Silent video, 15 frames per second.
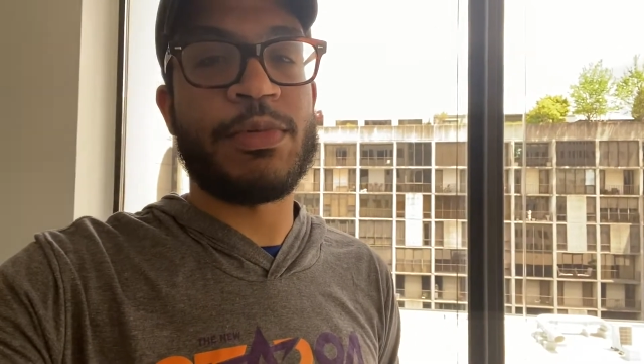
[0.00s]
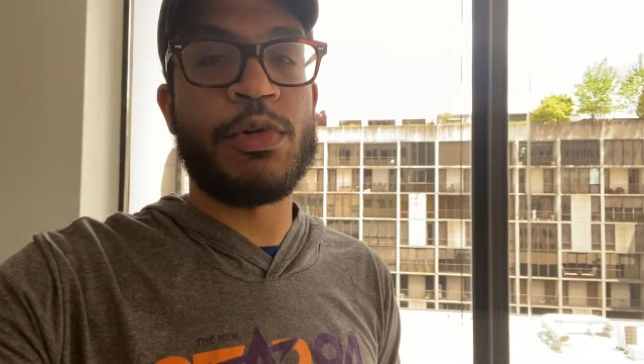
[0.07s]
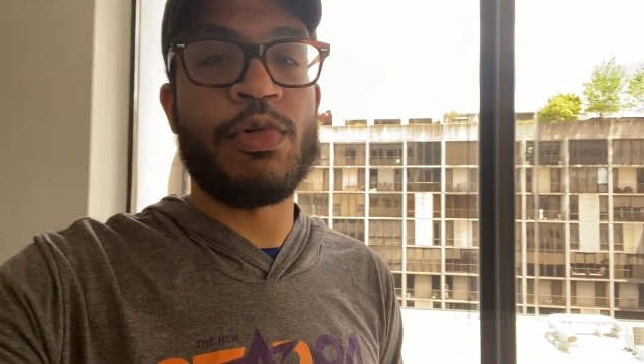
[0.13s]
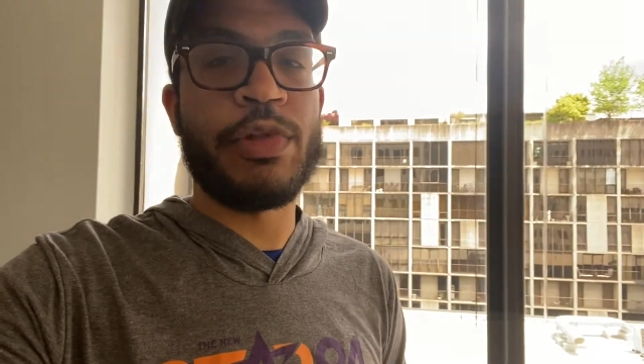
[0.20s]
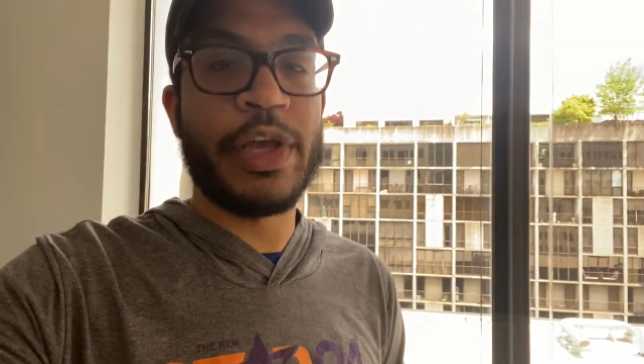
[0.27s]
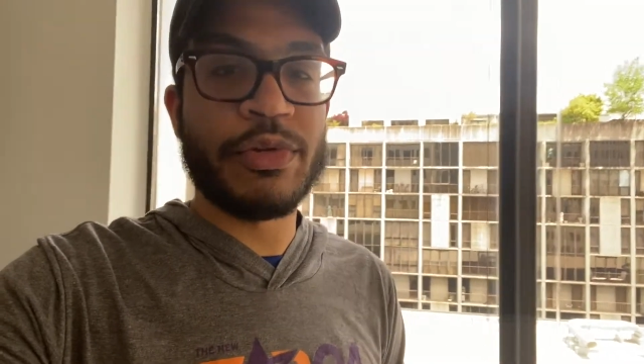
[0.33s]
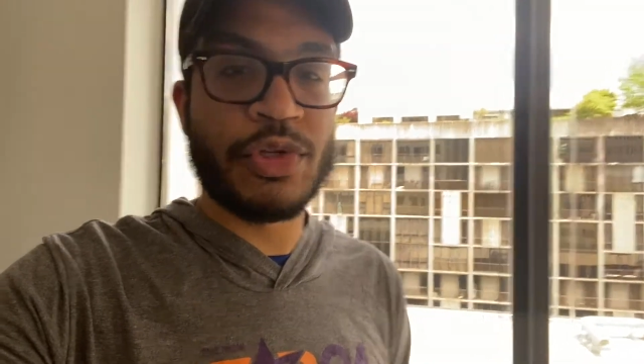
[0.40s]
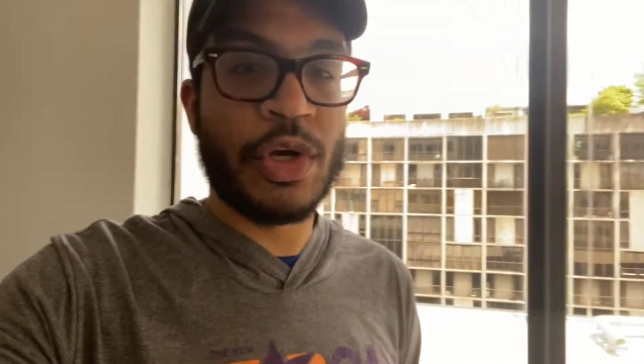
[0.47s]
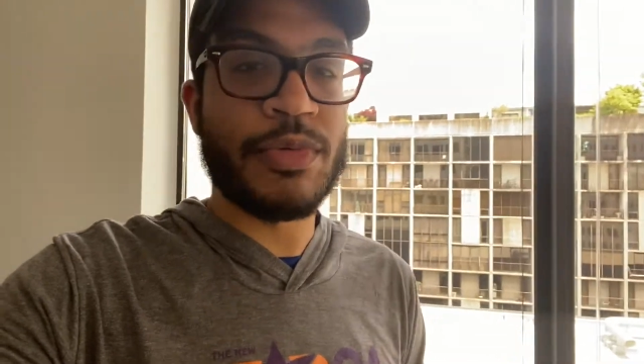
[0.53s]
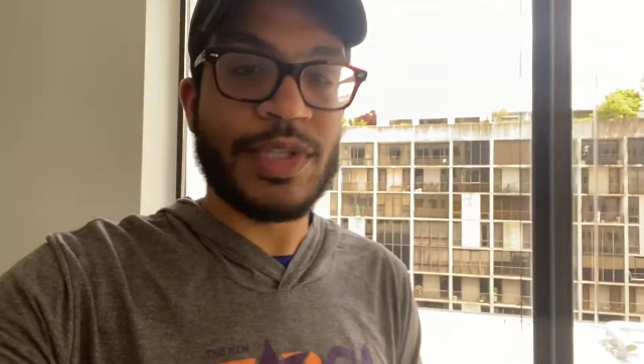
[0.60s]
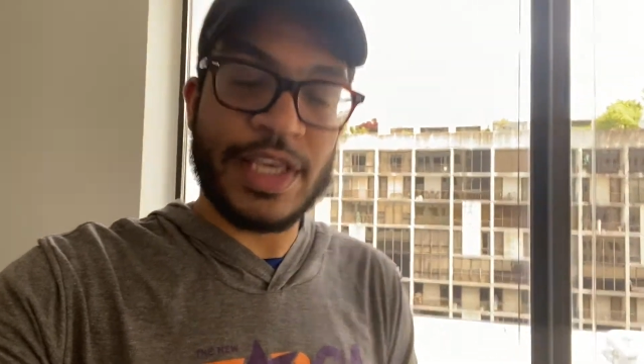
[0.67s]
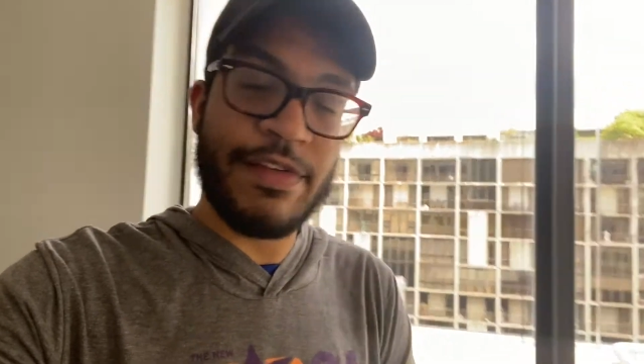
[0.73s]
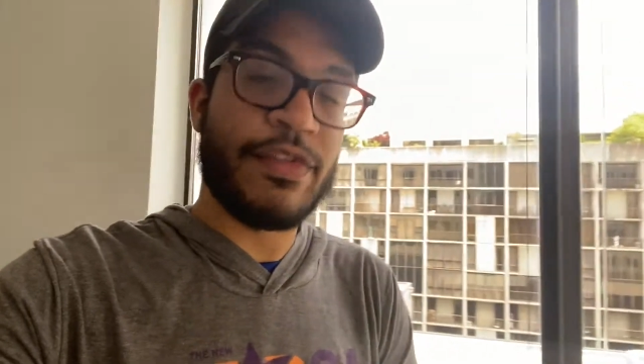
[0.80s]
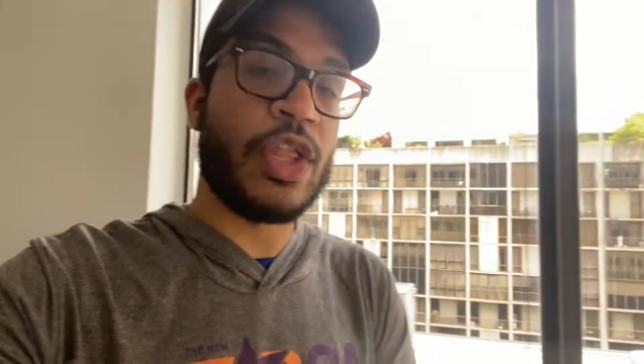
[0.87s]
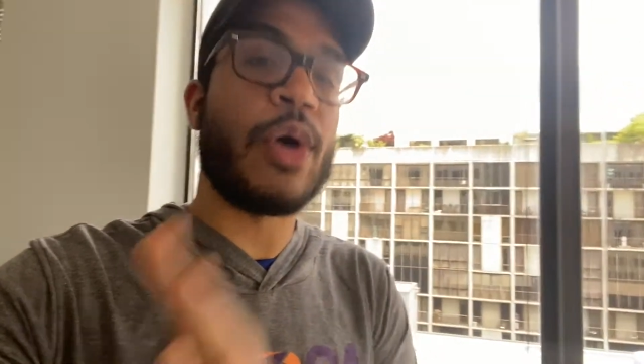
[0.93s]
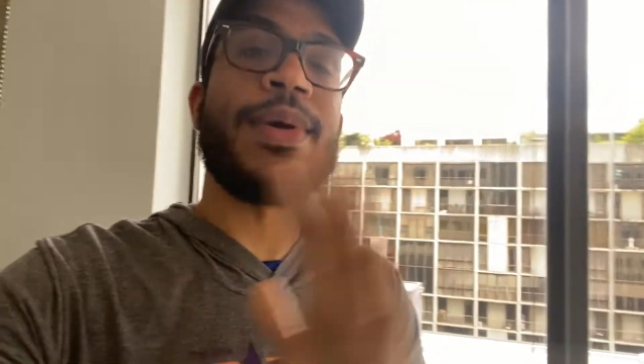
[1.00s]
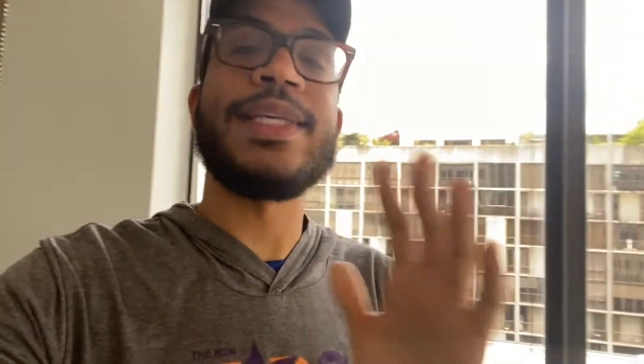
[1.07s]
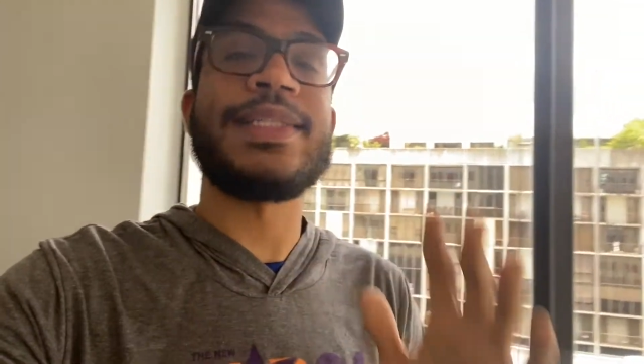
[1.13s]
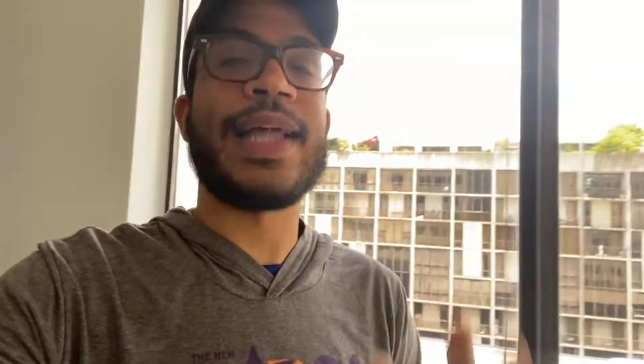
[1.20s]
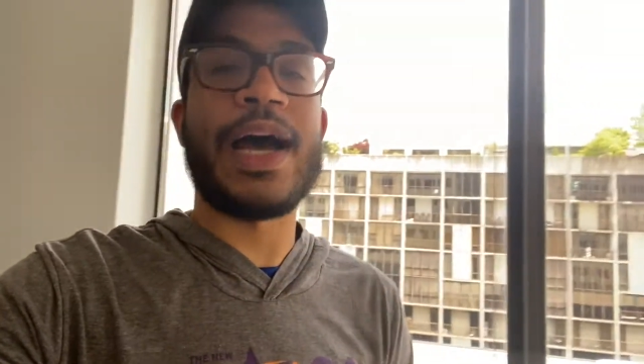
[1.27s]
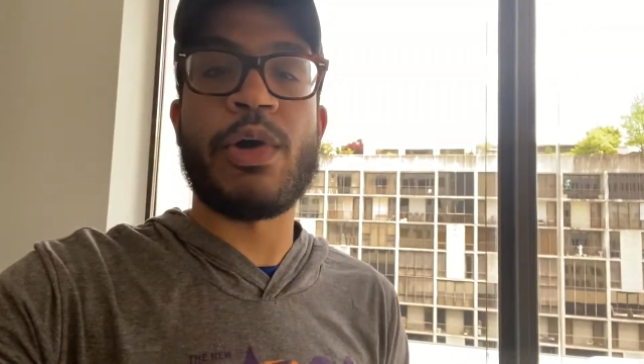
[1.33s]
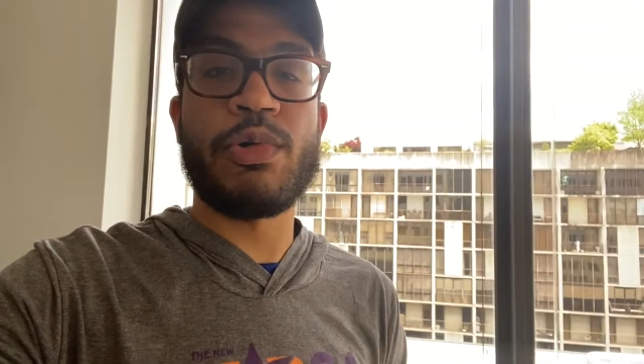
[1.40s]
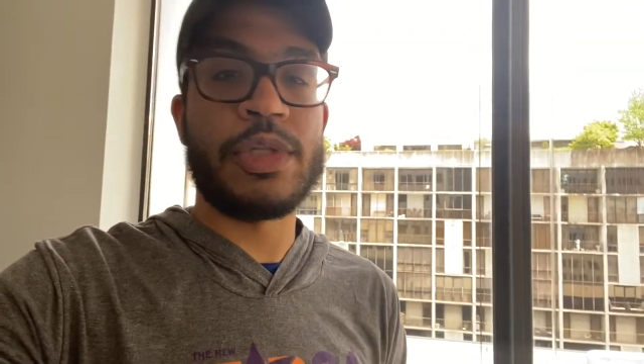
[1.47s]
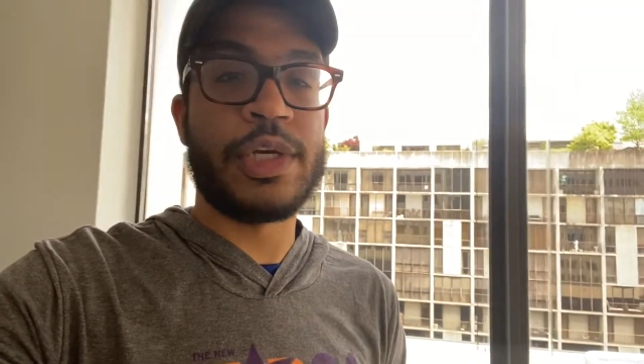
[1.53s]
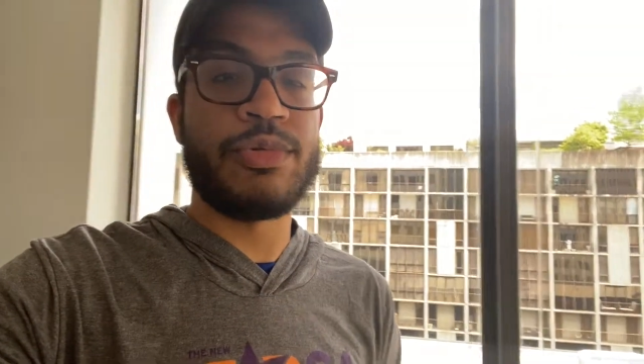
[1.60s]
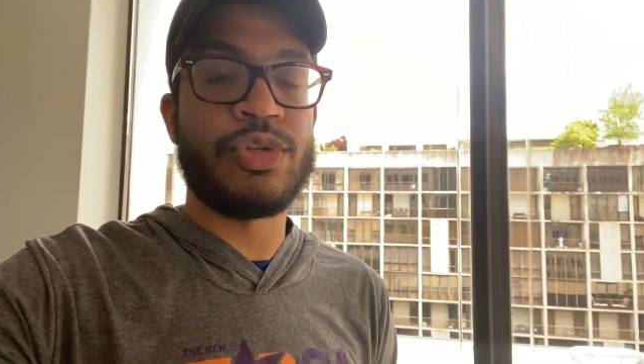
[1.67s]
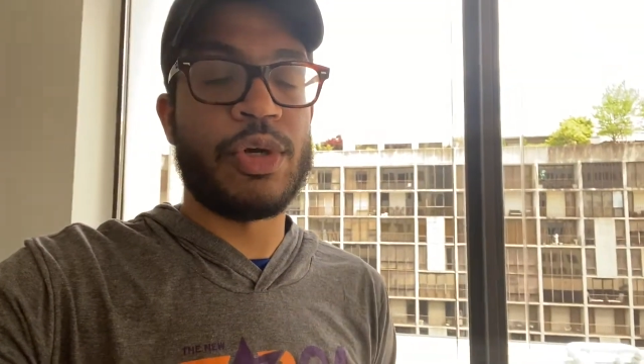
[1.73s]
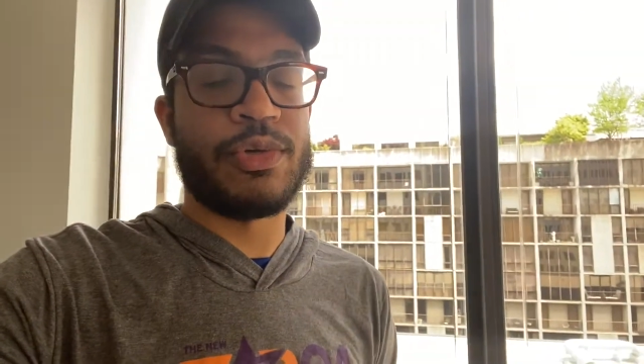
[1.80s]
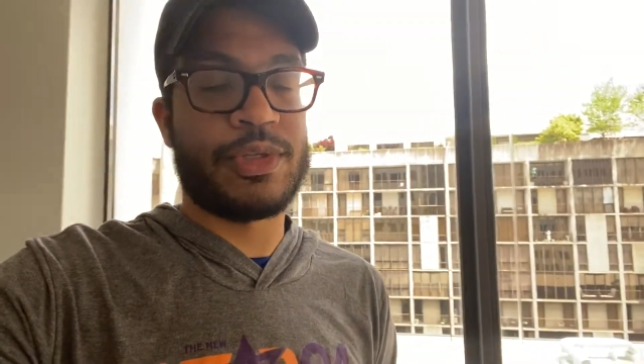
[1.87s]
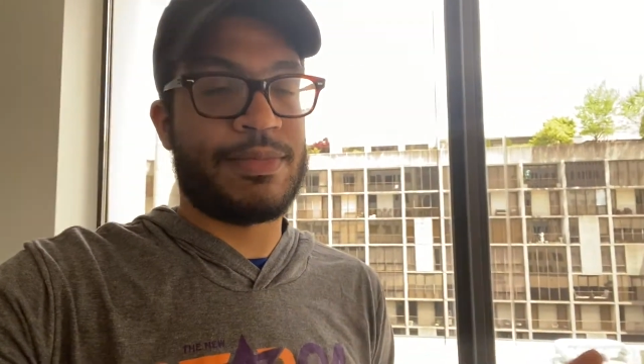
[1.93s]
of Julio Jones, even though he's not Julio Jones.